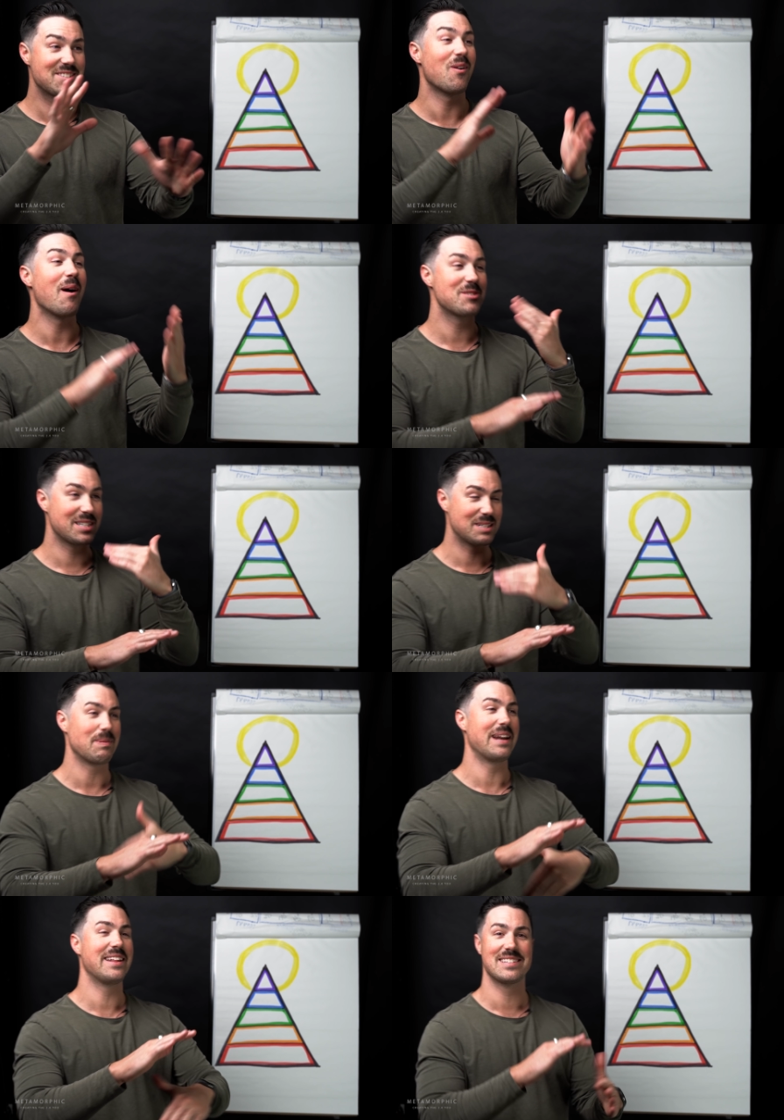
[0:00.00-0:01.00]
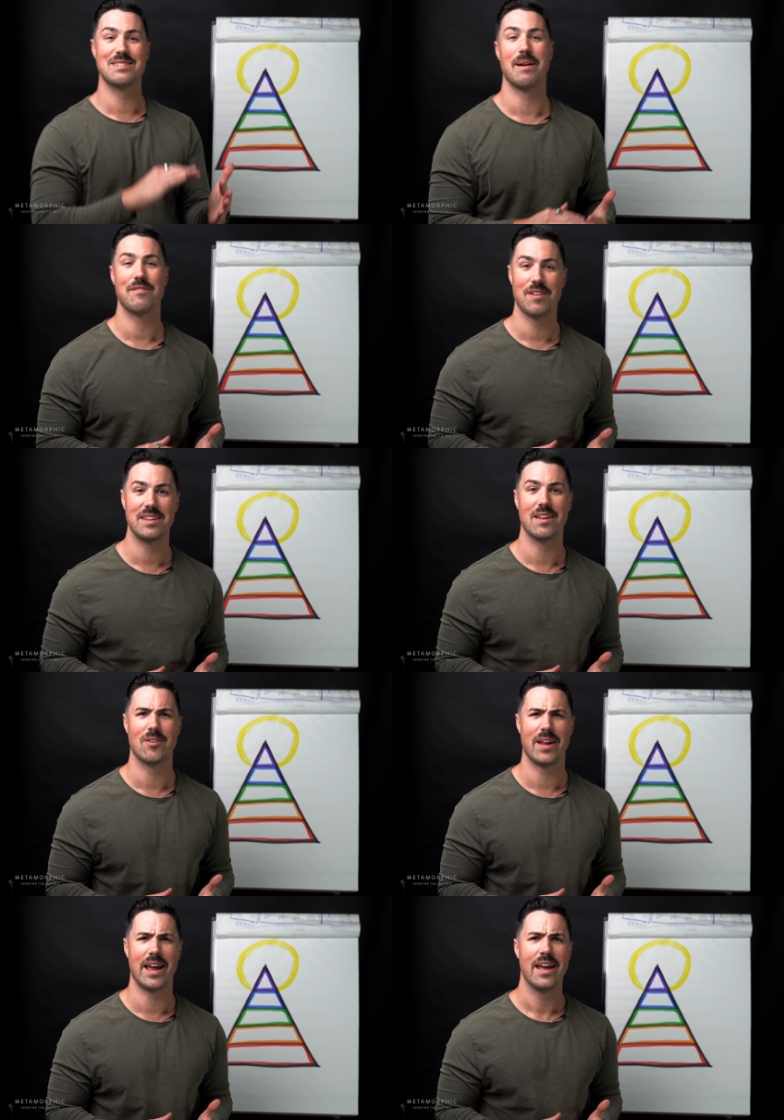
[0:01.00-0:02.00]
so I was explaining this to my friend the
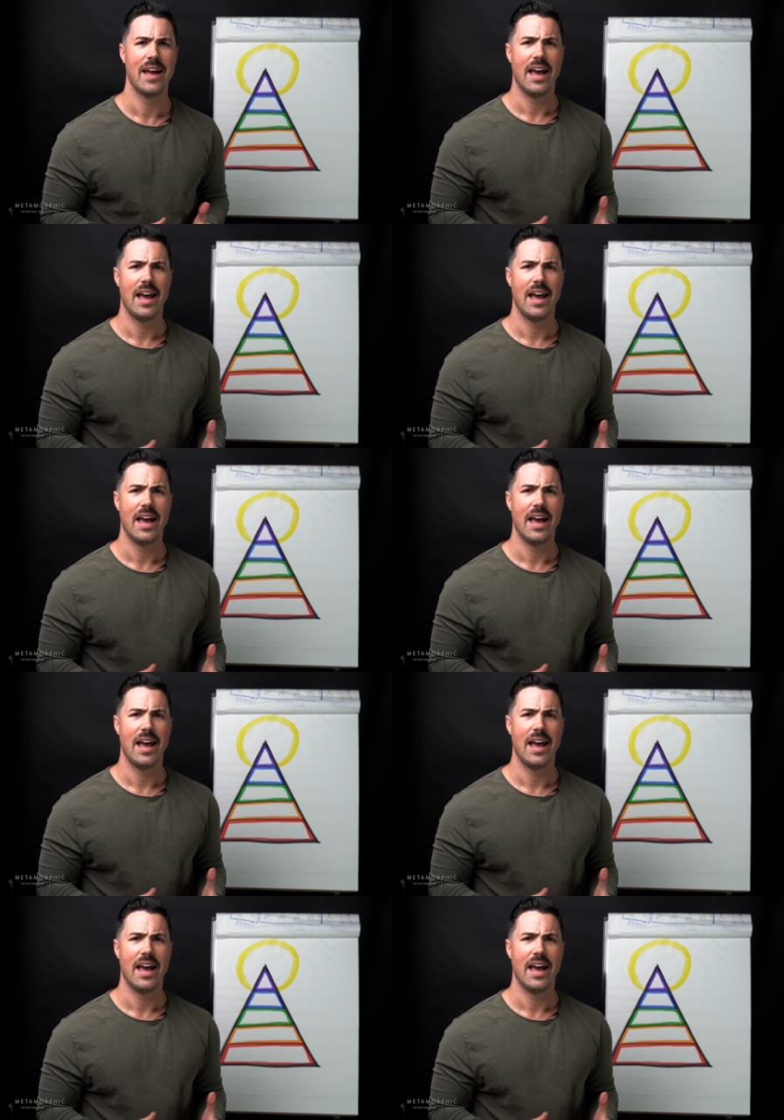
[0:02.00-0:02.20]
other day,